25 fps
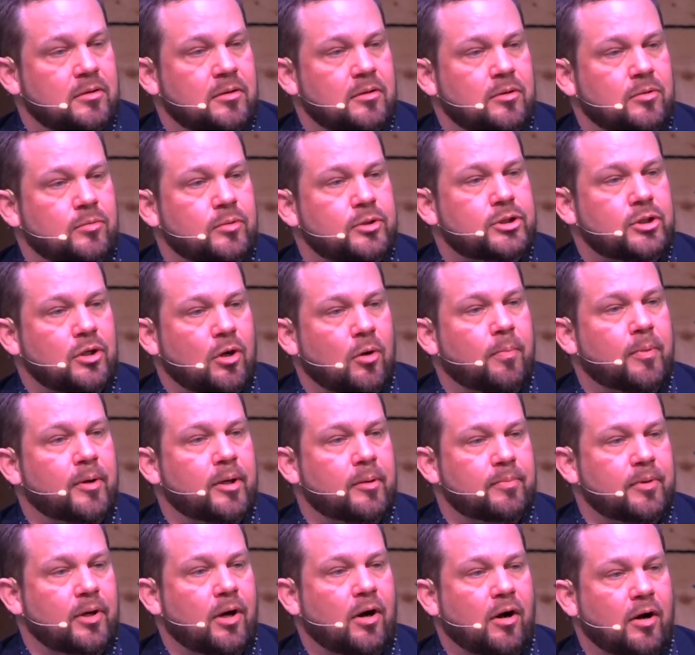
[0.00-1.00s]
Would you open up
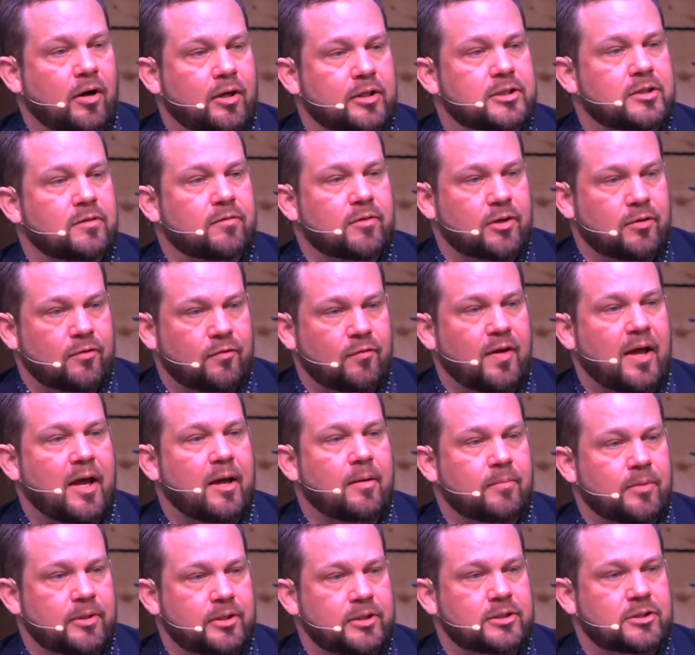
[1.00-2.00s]
the hearts of their
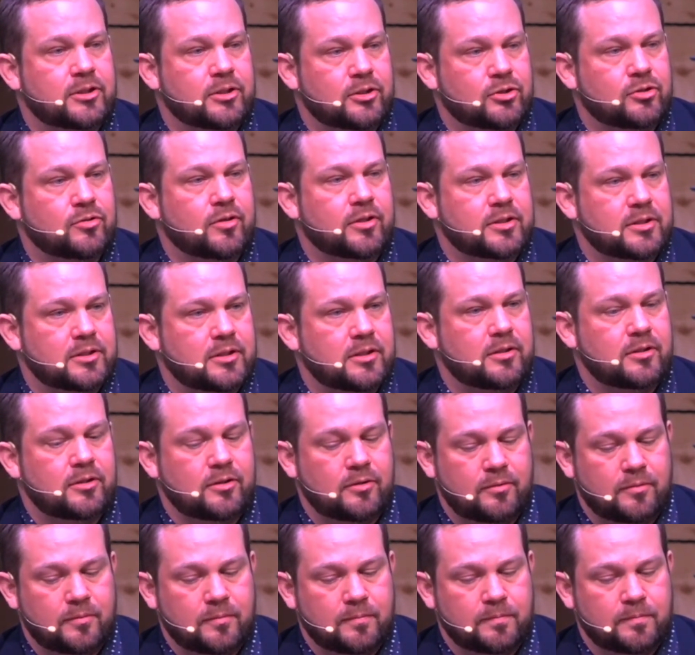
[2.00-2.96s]
families to trust in you?